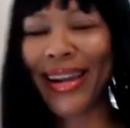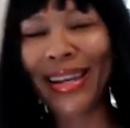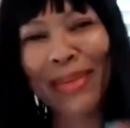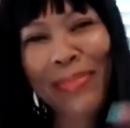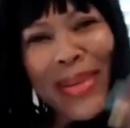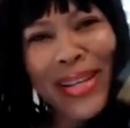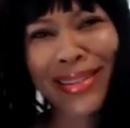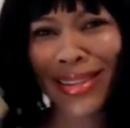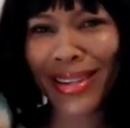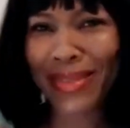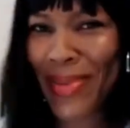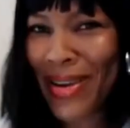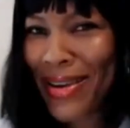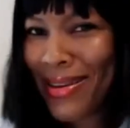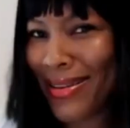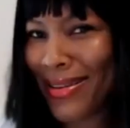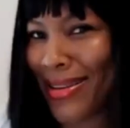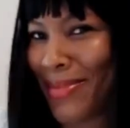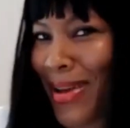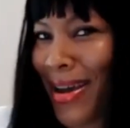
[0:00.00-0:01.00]
let me let me
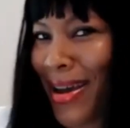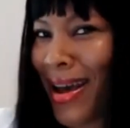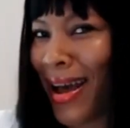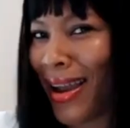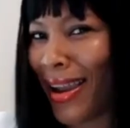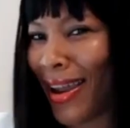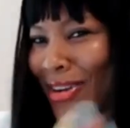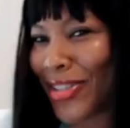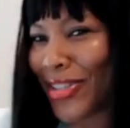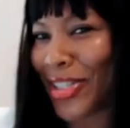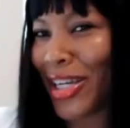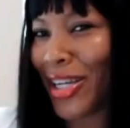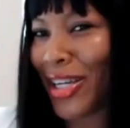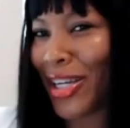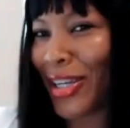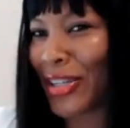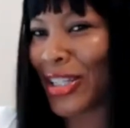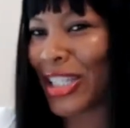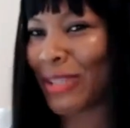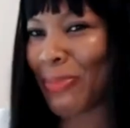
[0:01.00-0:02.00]
let me holler at shit a
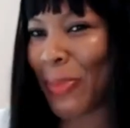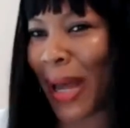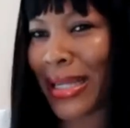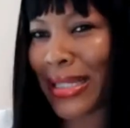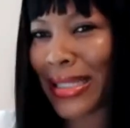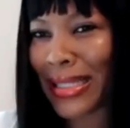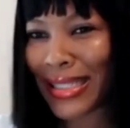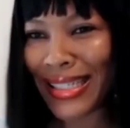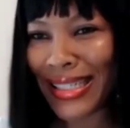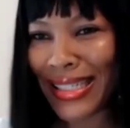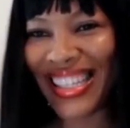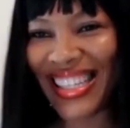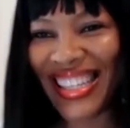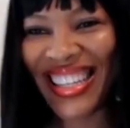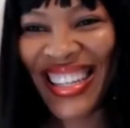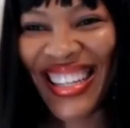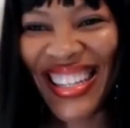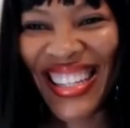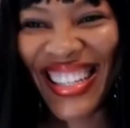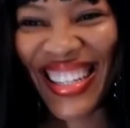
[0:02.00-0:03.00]
little spicy?
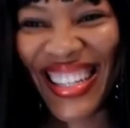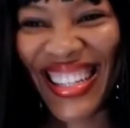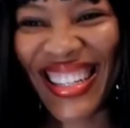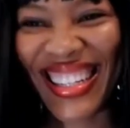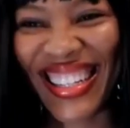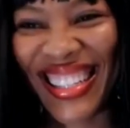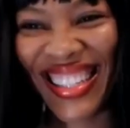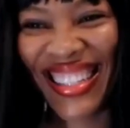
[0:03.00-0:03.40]
I don't